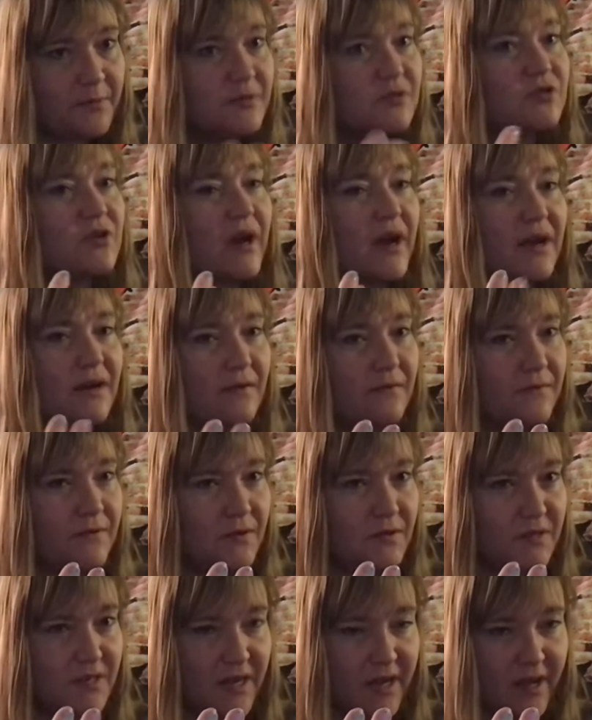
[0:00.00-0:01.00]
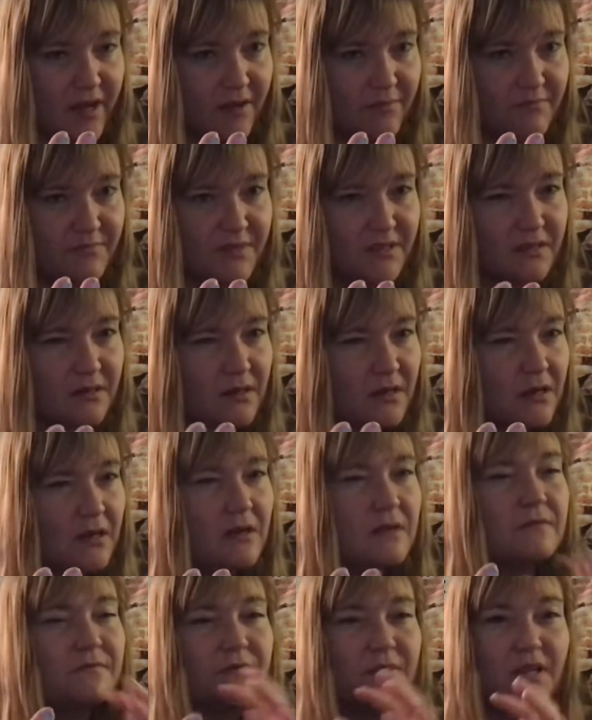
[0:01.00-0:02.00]
try it a few times,
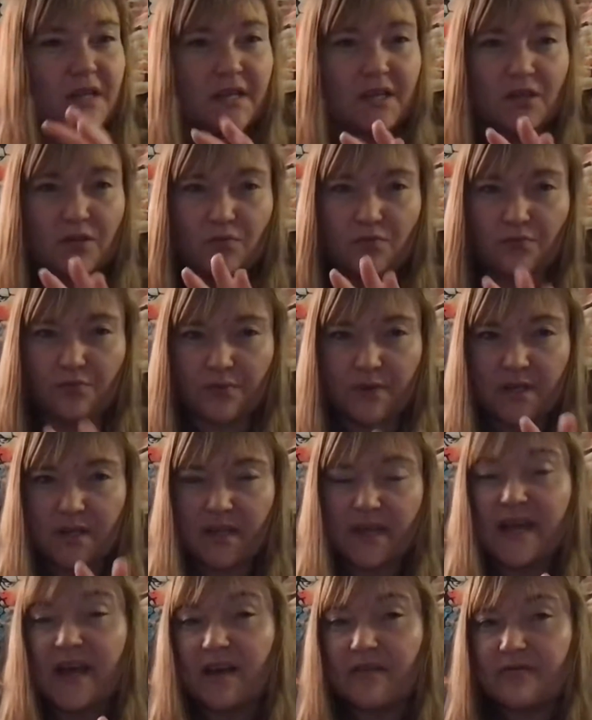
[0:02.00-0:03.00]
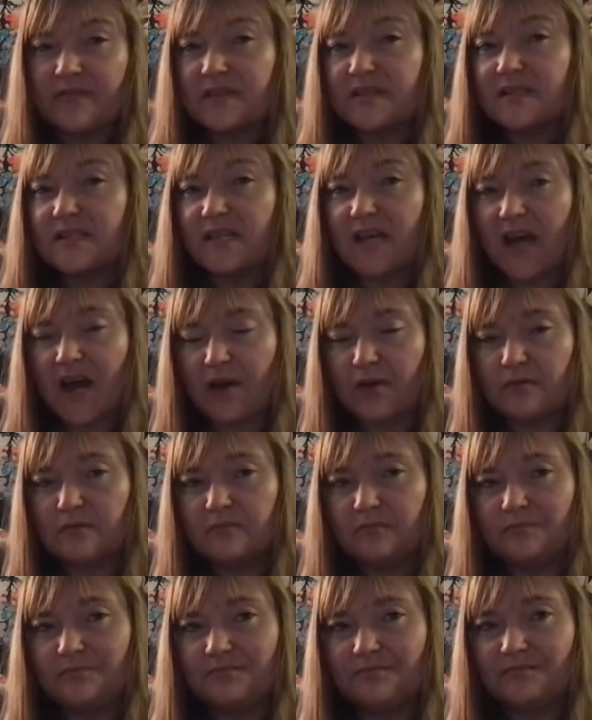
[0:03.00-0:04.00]
feel like you really have this down,
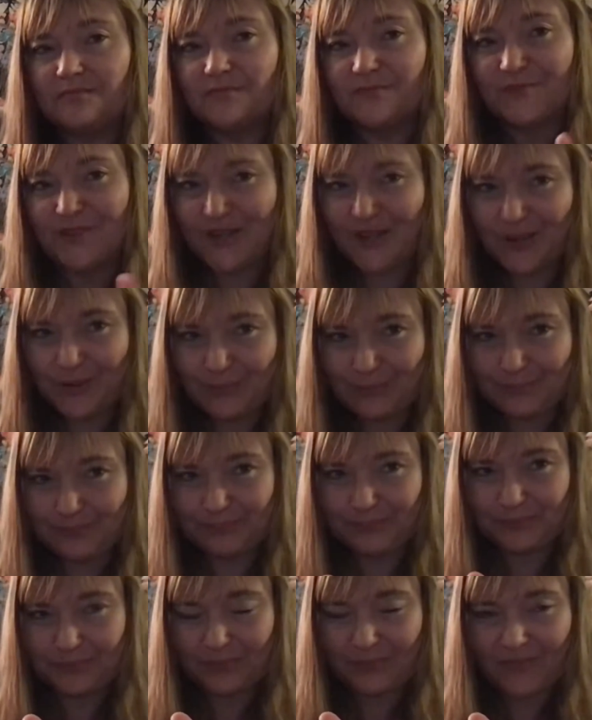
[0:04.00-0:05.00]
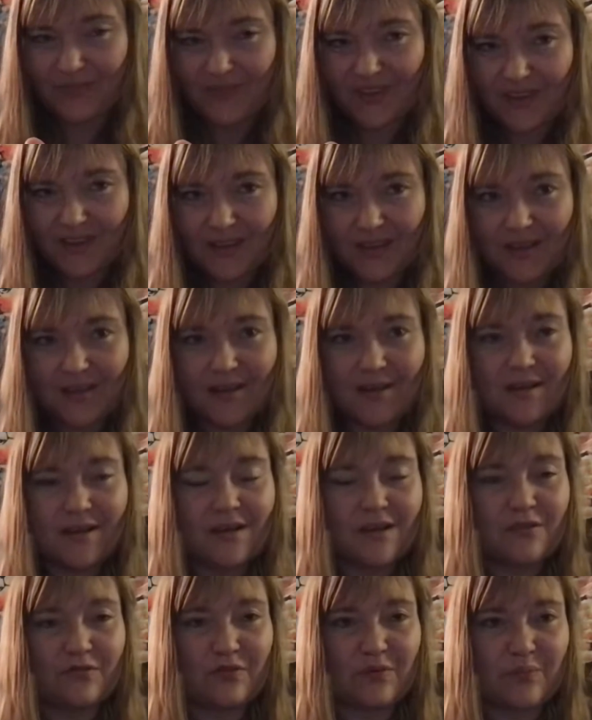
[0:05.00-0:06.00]
right?
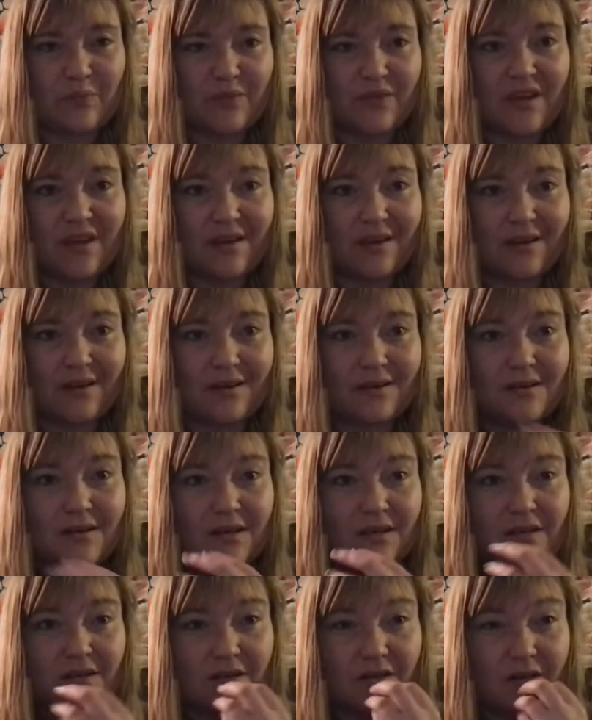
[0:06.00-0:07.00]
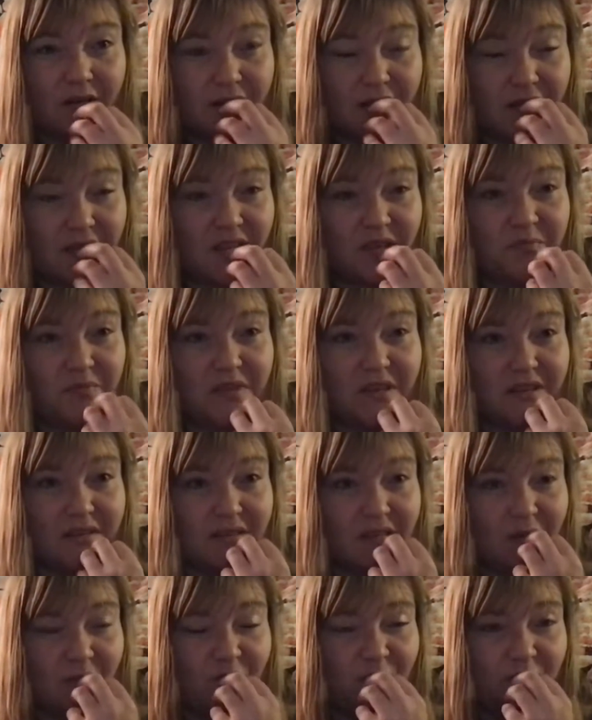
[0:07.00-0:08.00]
From there, you're going to keep that
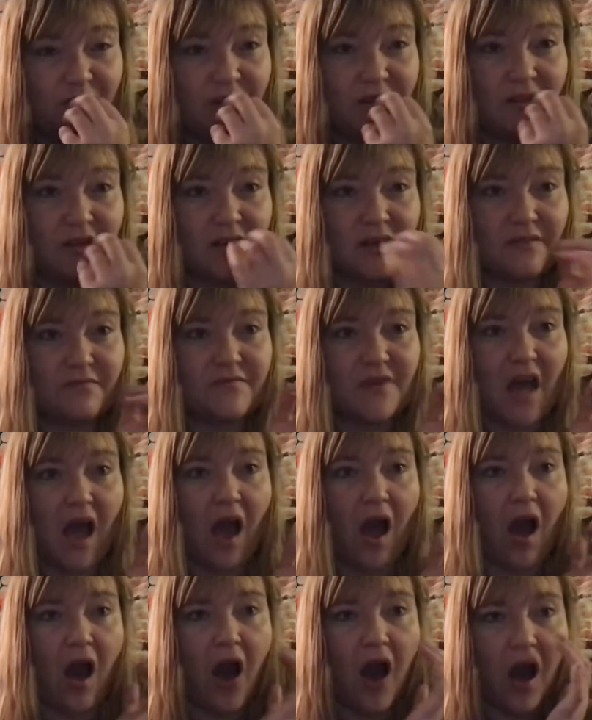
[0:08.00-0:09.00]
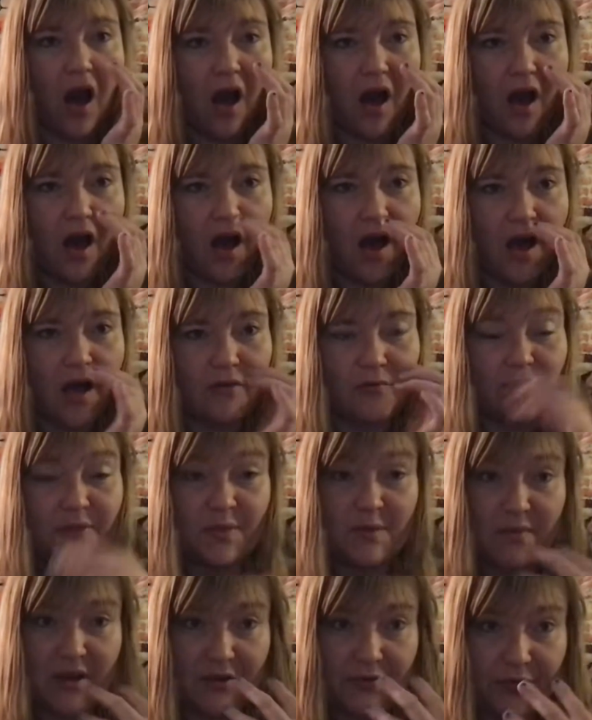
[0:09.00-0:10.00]
same feeling of that with the
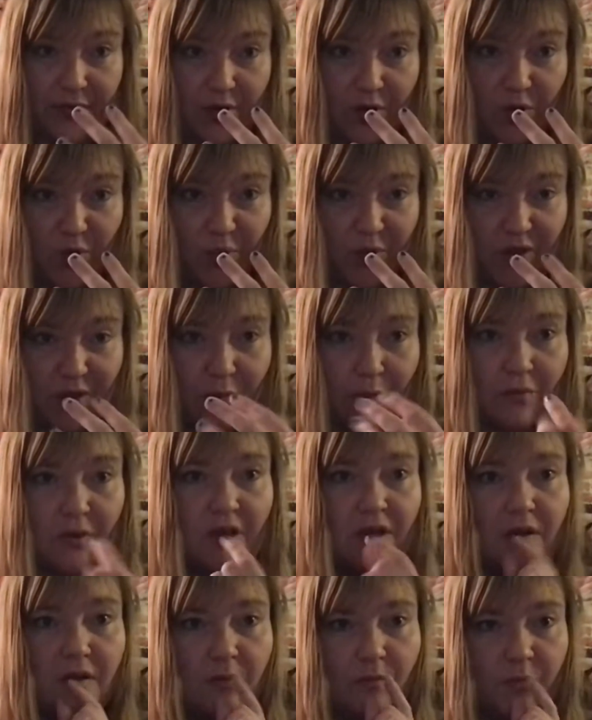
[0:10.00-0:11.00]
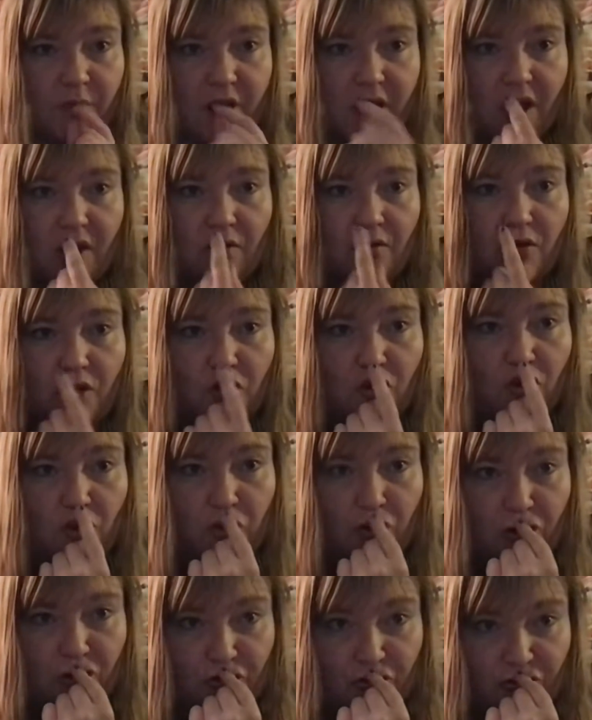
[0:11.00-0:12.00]
mouth open, but now
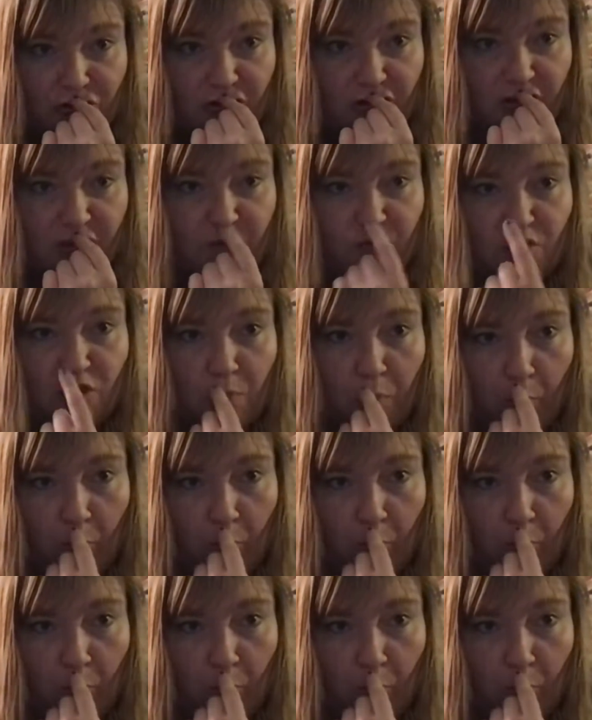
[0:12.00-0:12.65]
close your lips.